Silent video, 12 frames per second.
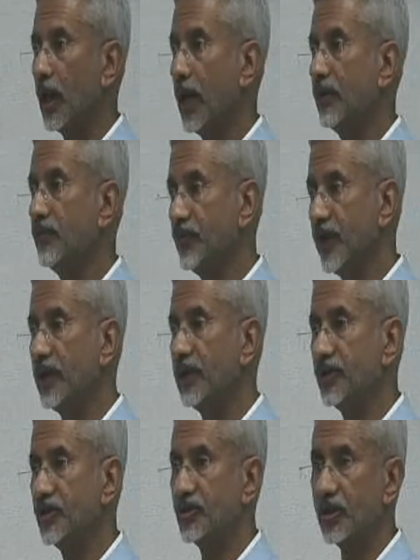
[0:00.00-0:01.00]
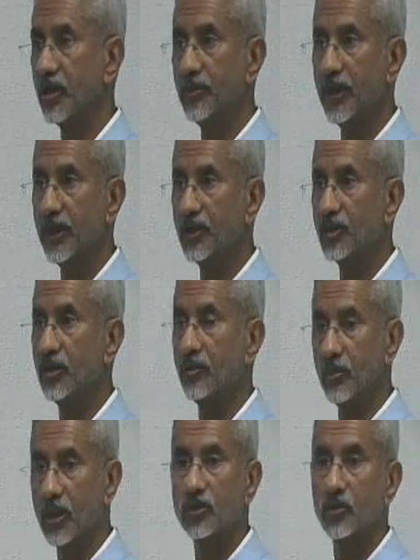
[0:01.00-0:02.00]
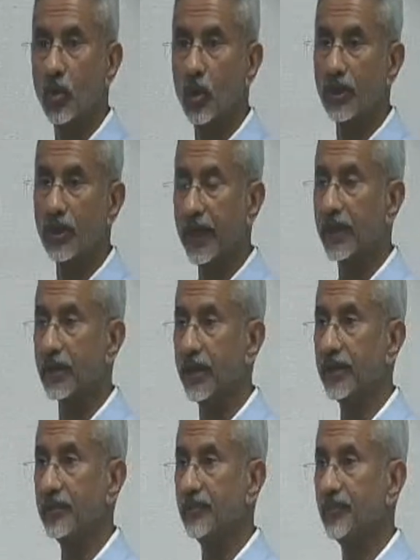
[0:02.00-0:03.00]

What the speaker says: and felt its termination much more directly.